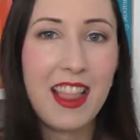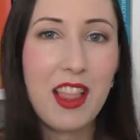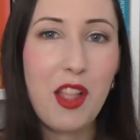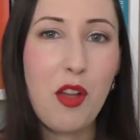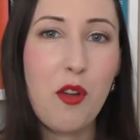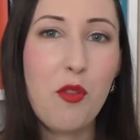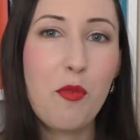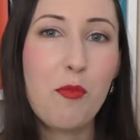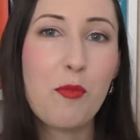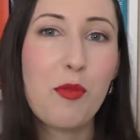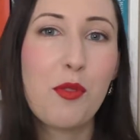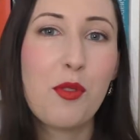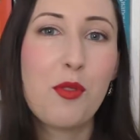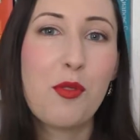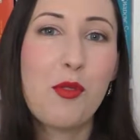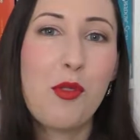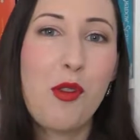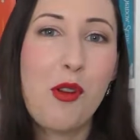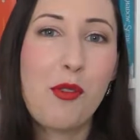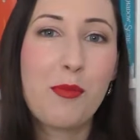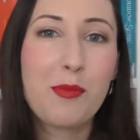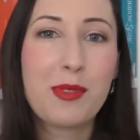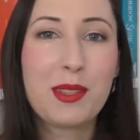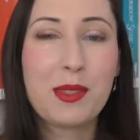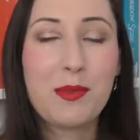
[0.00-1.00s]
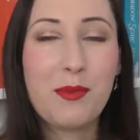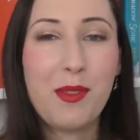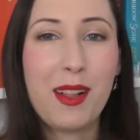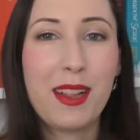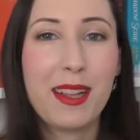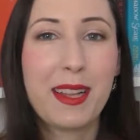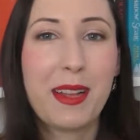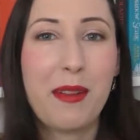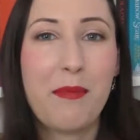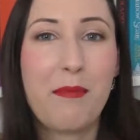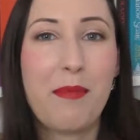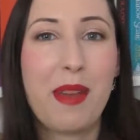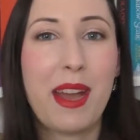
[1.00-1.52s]
Hello bookworms,
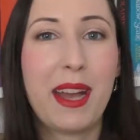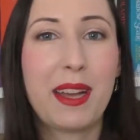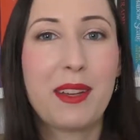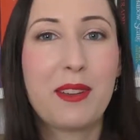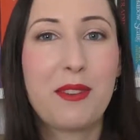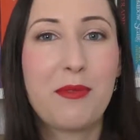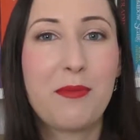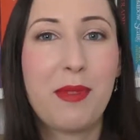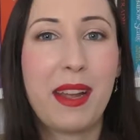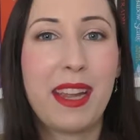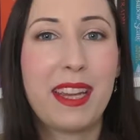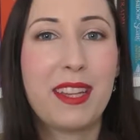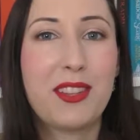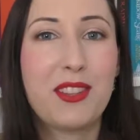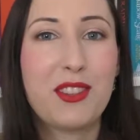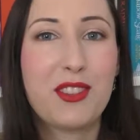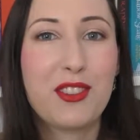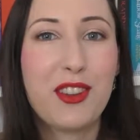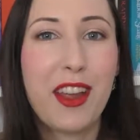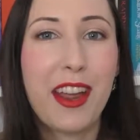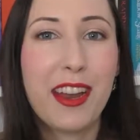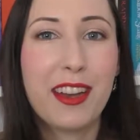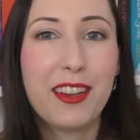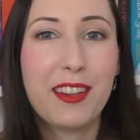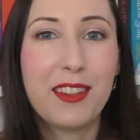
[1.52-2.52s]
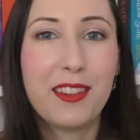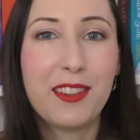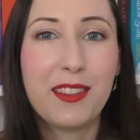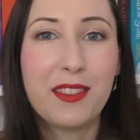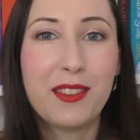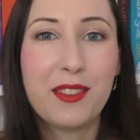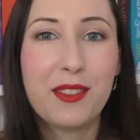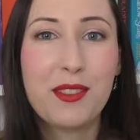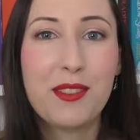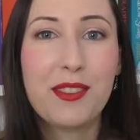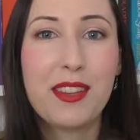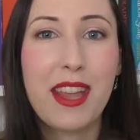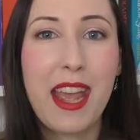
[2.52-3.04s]
welcome back to my channel.
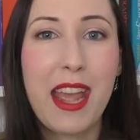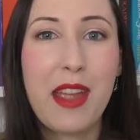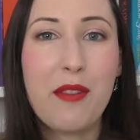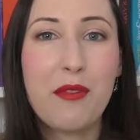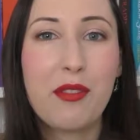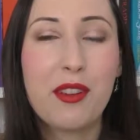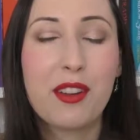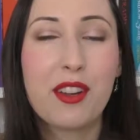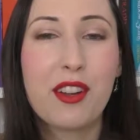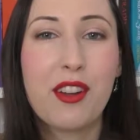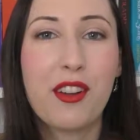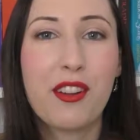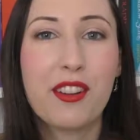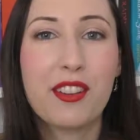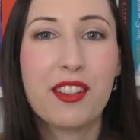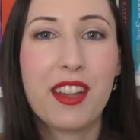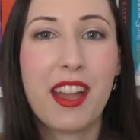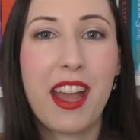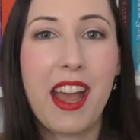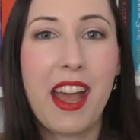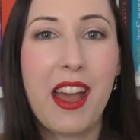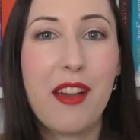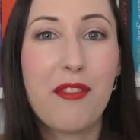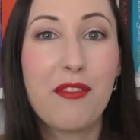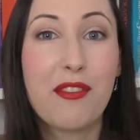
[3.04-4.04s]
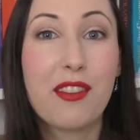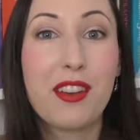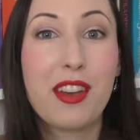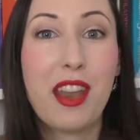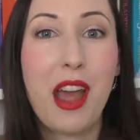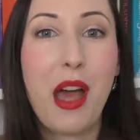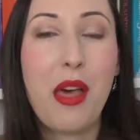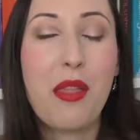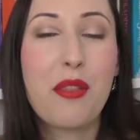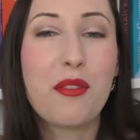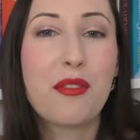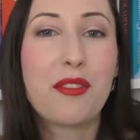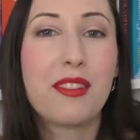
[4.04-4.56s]
Today we're going to have
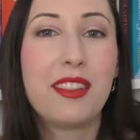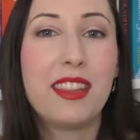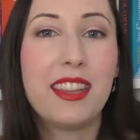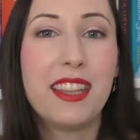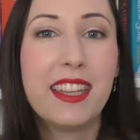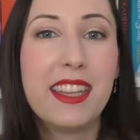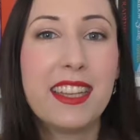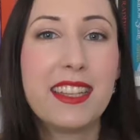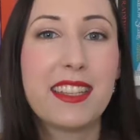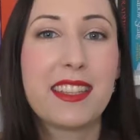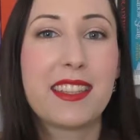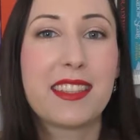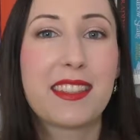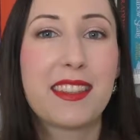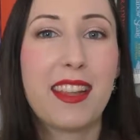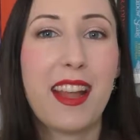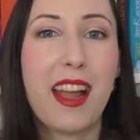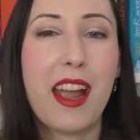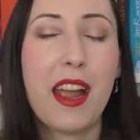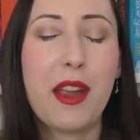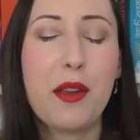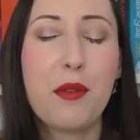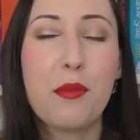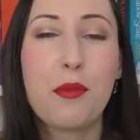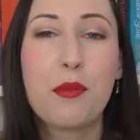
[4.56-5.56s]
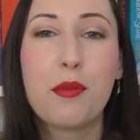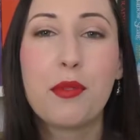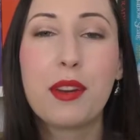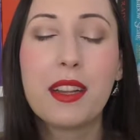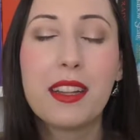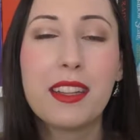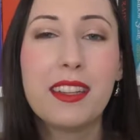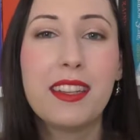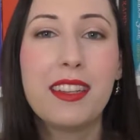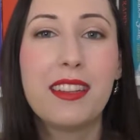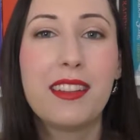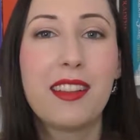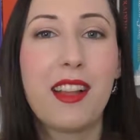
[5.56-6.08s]
another list. I
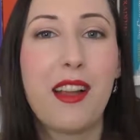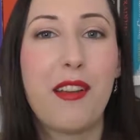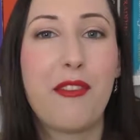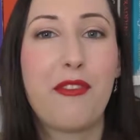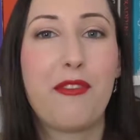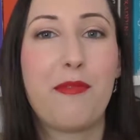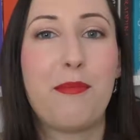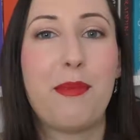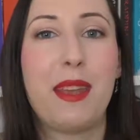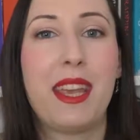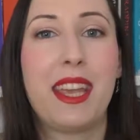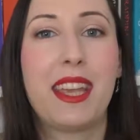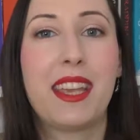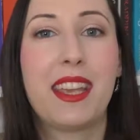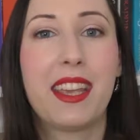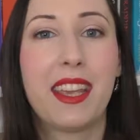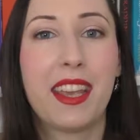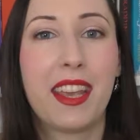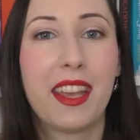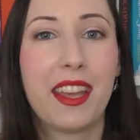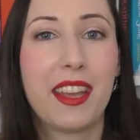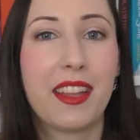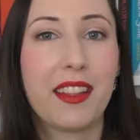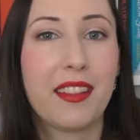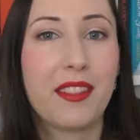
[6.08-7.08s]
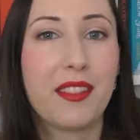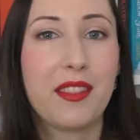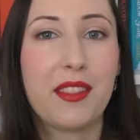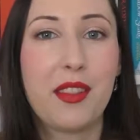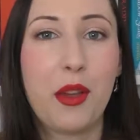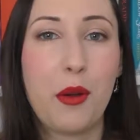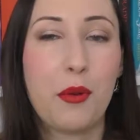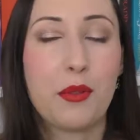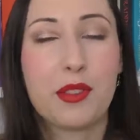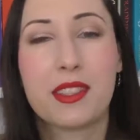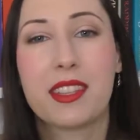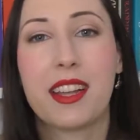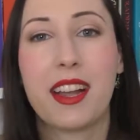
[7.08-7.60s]
really love making
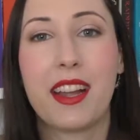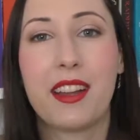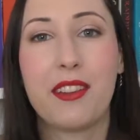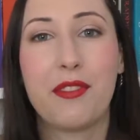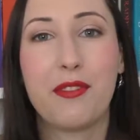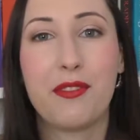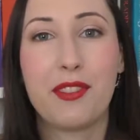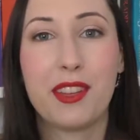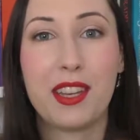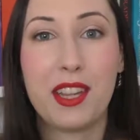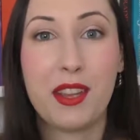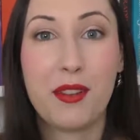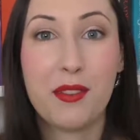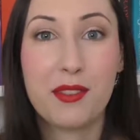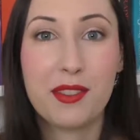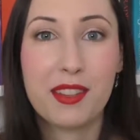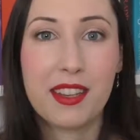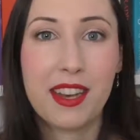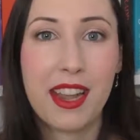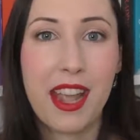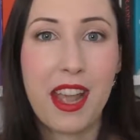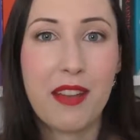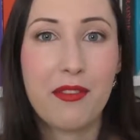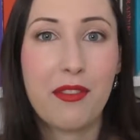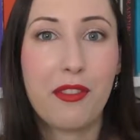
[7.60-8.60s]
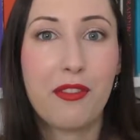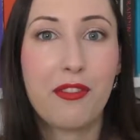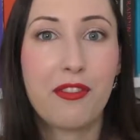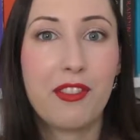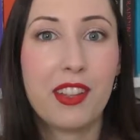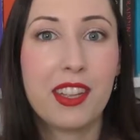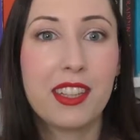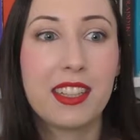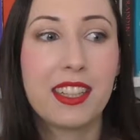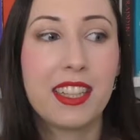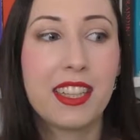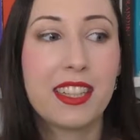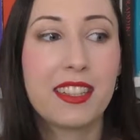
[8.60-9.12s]
those kind of videos and I have a
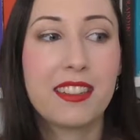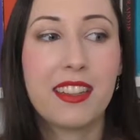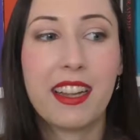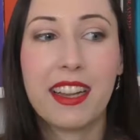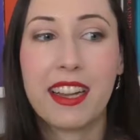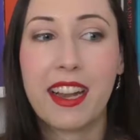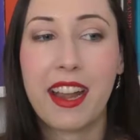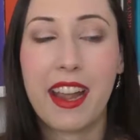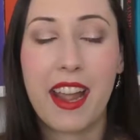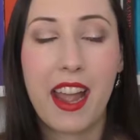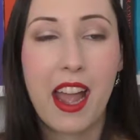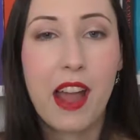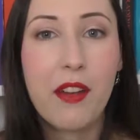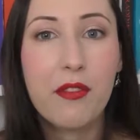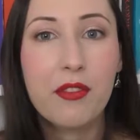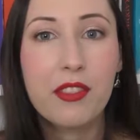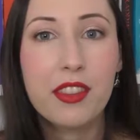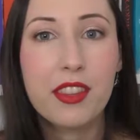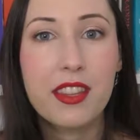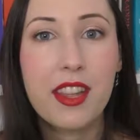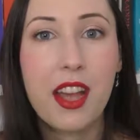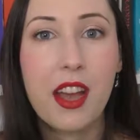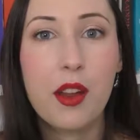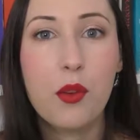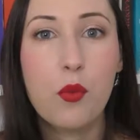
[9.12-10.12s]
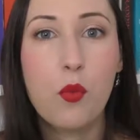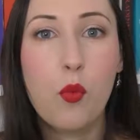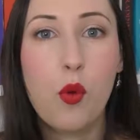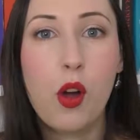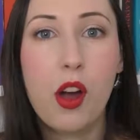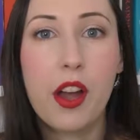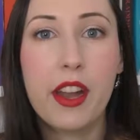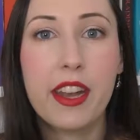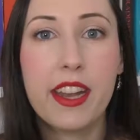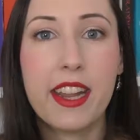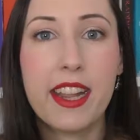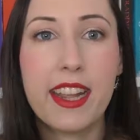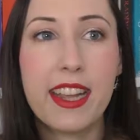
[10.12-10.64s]
feeling like I haven't done
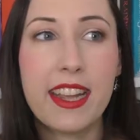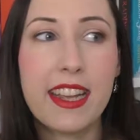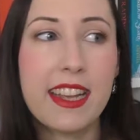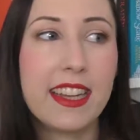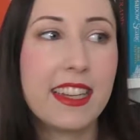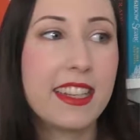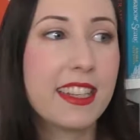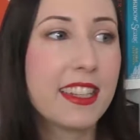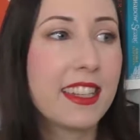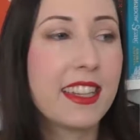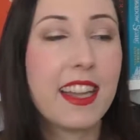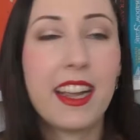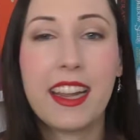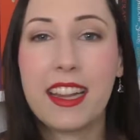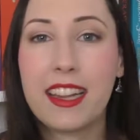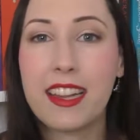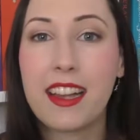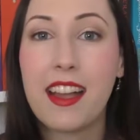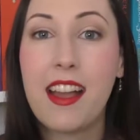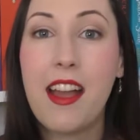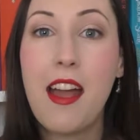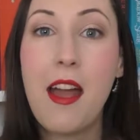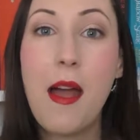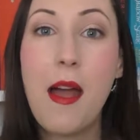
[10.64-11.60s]
one in like